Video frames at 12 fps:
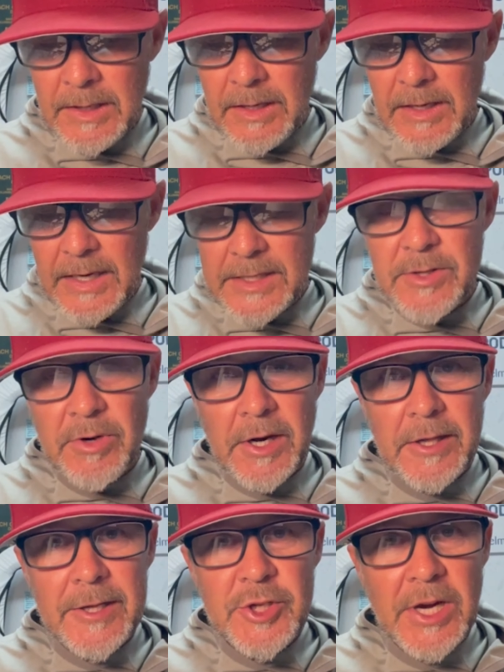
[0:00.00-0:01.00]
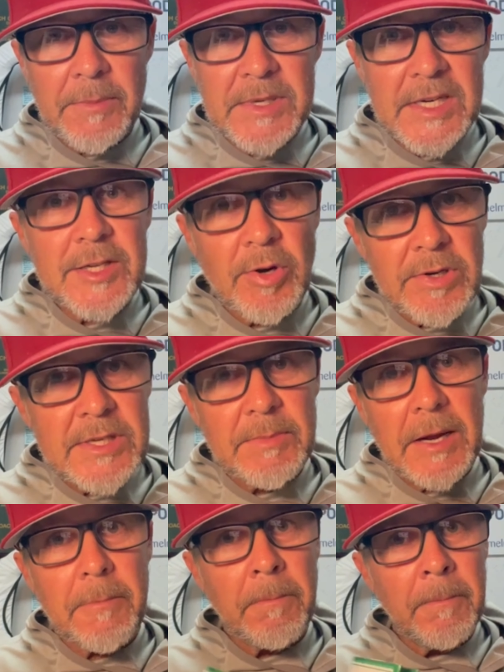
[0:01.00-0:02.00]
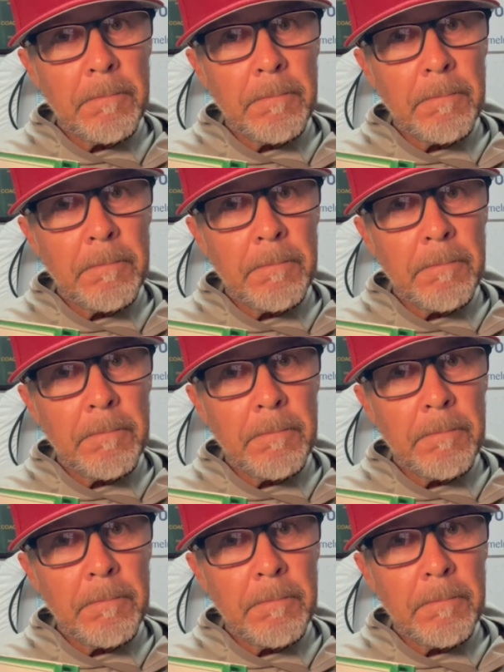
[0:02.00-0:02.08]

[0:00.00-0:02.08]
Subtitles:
Later on in the chapter, he talks about